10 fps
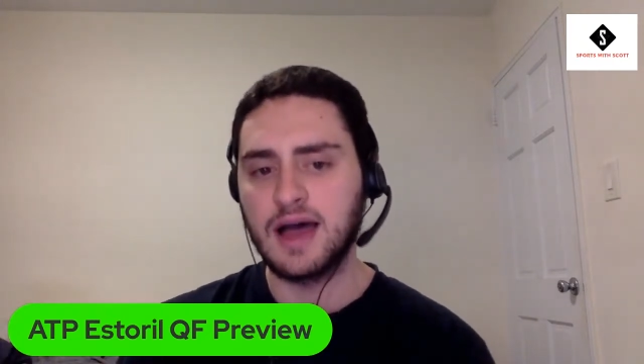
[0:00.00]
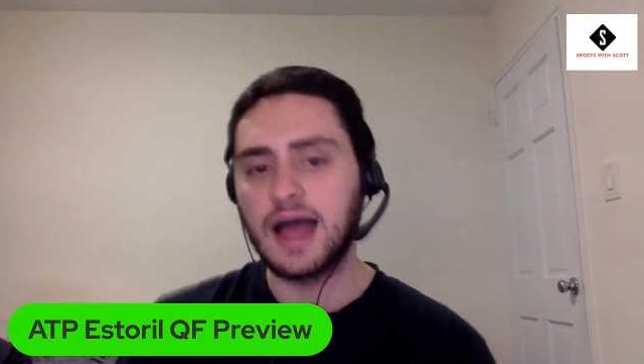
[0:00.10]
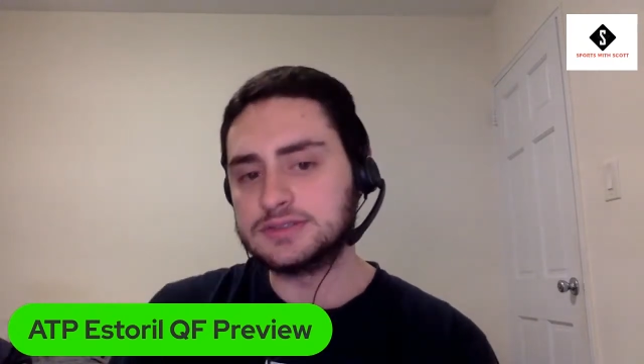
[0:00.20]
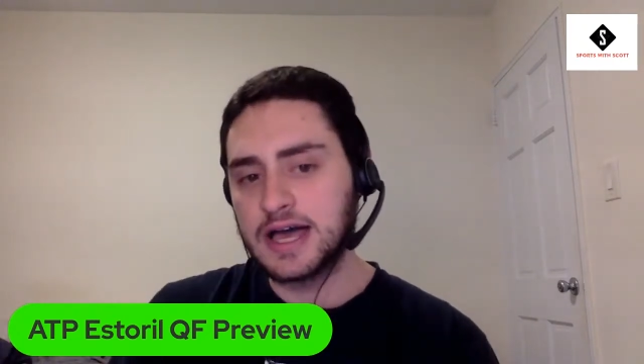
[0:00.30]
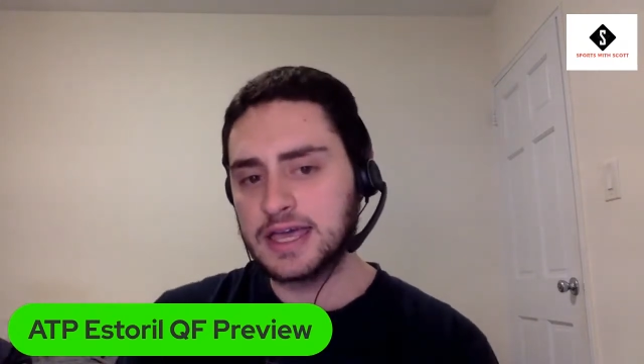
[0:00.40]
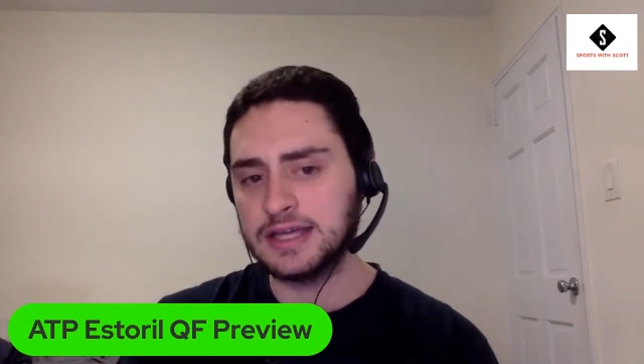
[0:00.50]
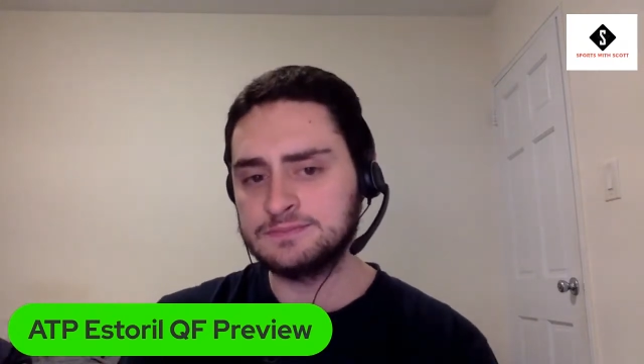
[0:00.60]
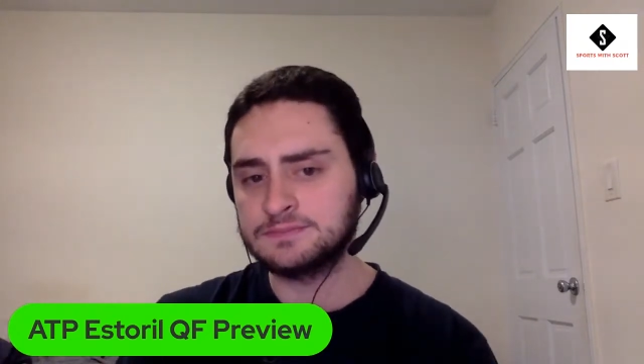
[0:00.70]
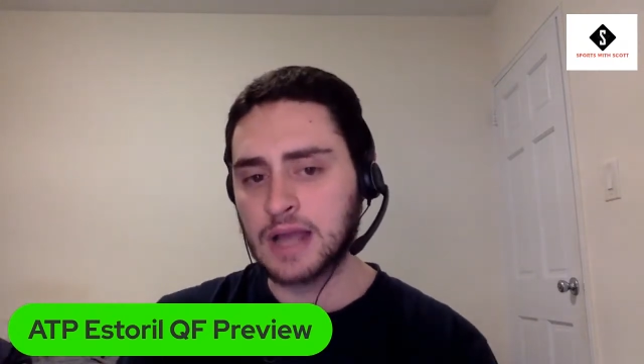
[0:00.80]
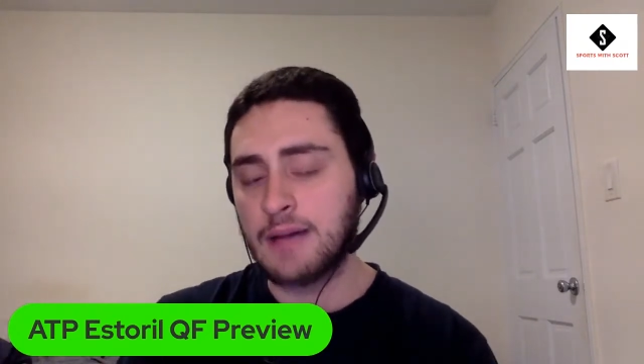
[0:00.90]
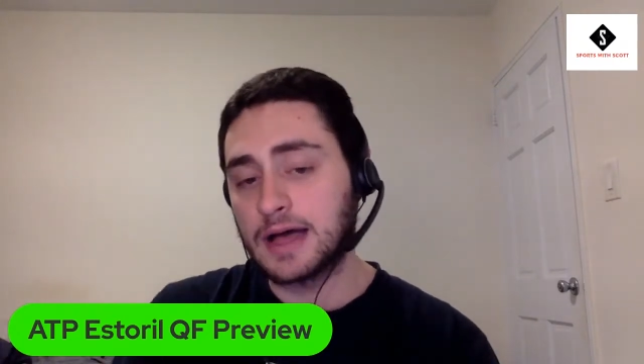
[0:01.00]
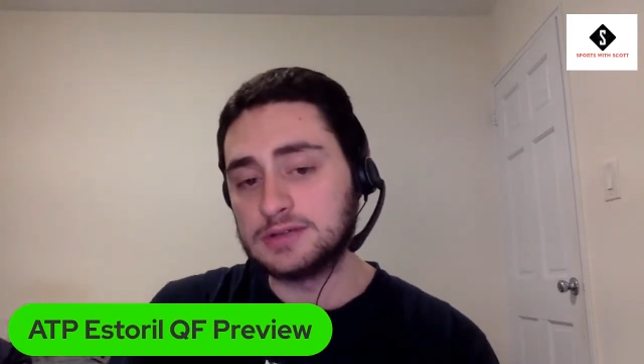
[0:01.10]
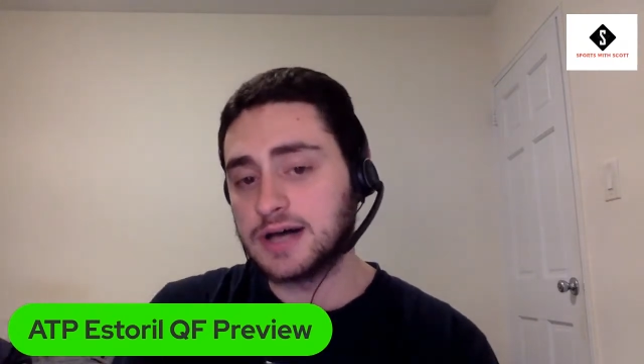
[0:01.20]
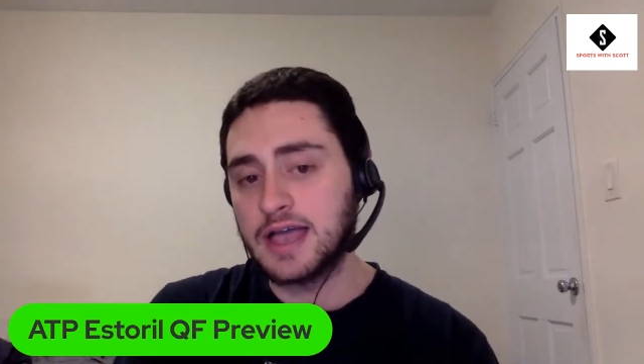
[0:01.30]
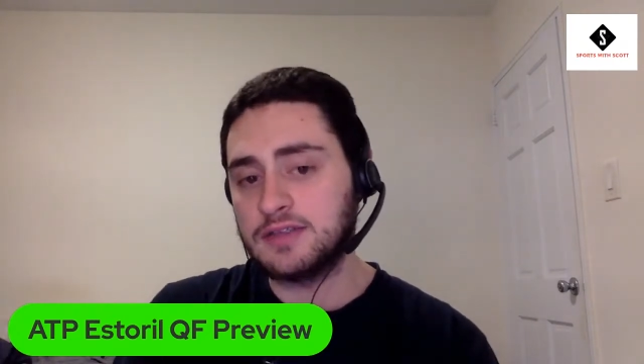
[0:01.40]
I like it. I'm
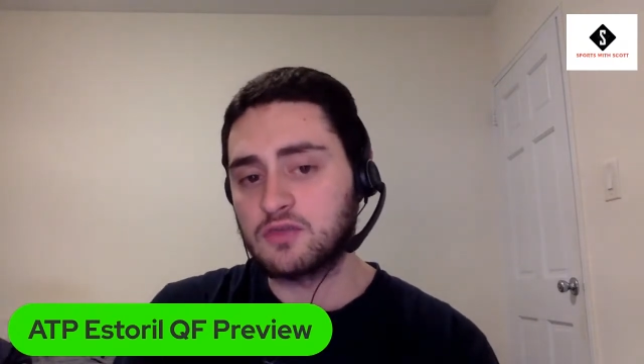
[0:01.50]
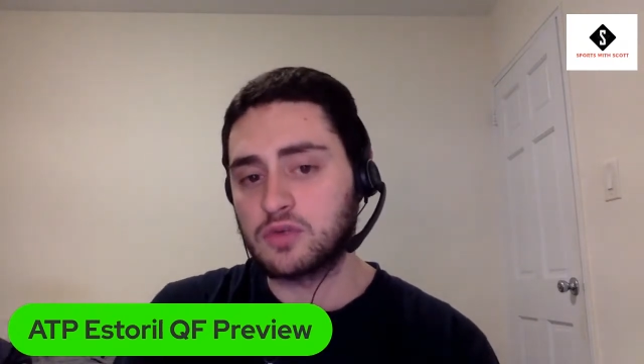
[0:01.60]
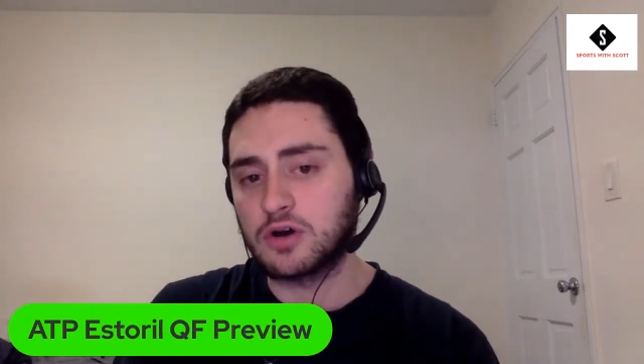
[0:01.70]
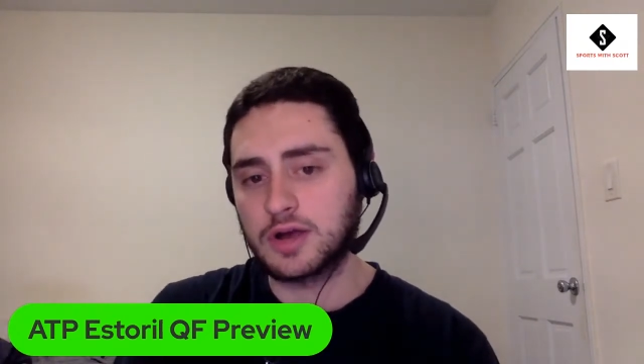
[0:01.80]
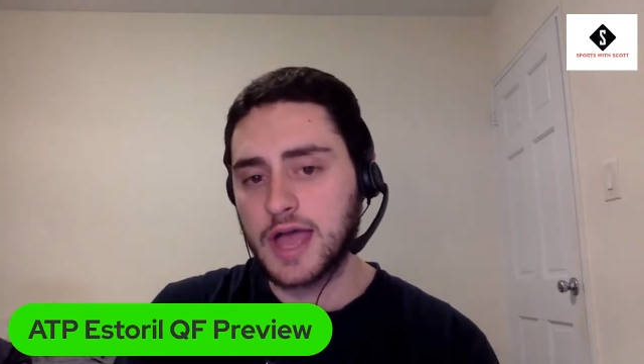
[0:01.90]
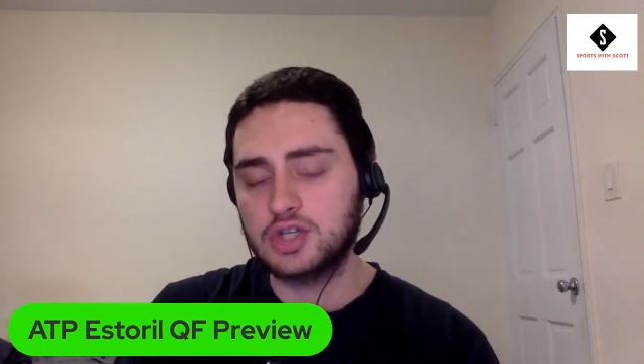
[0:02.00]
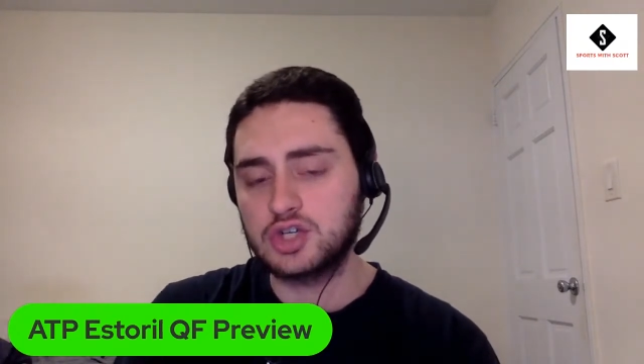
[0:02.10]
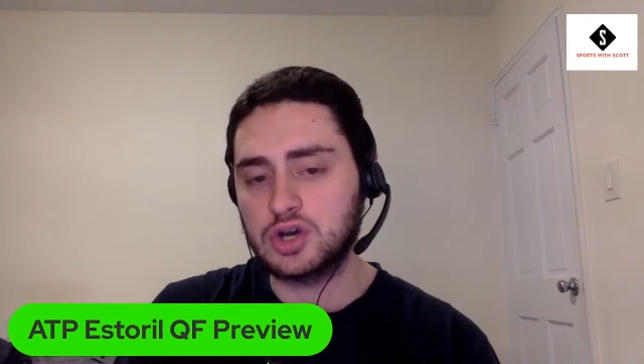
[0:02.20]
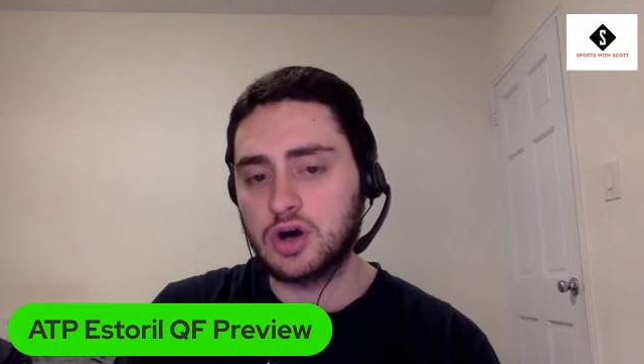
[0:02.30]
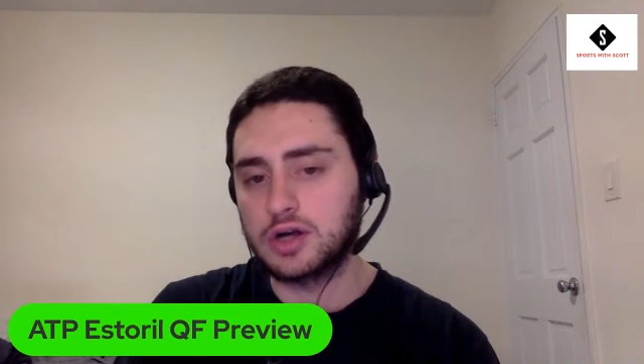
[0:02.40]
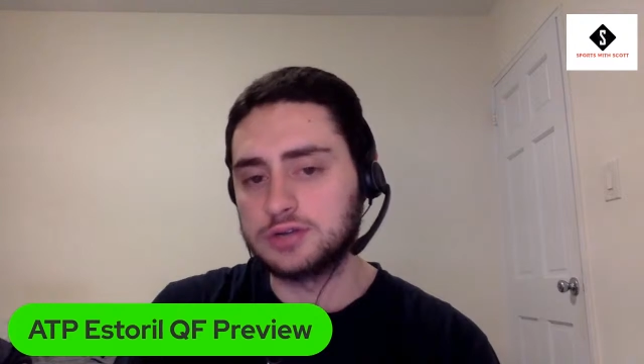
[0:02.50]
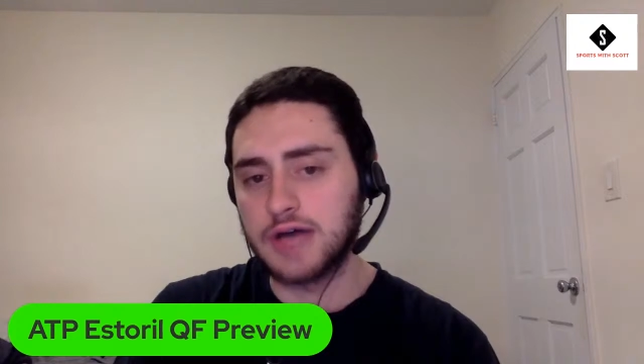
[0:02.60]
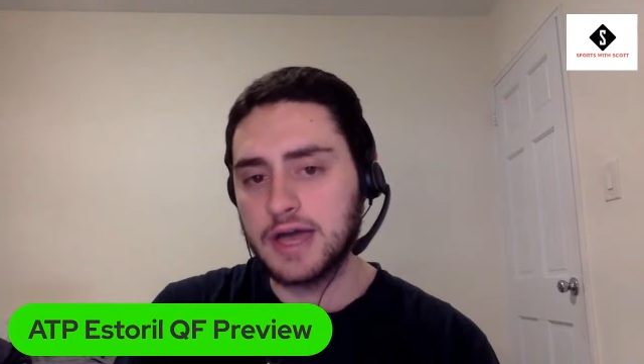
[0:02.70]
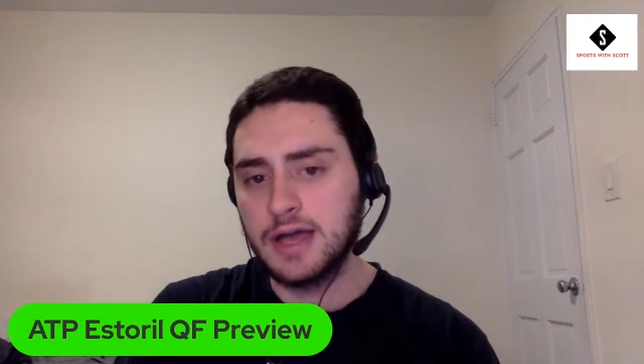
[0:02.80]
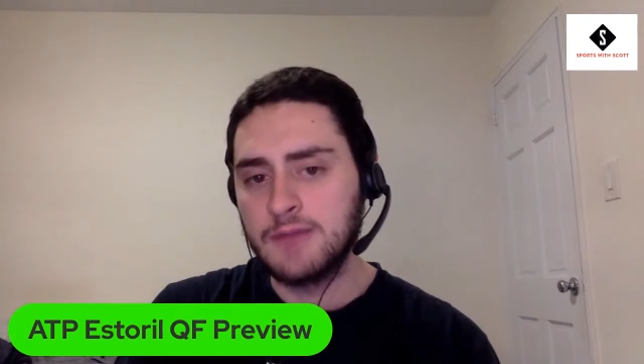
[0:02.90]
not laying this with Hurkacz on
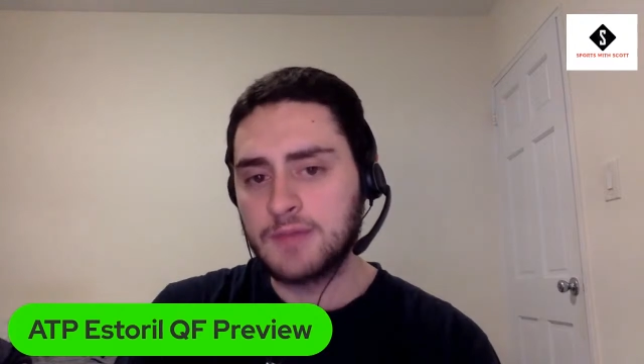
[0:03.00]
clay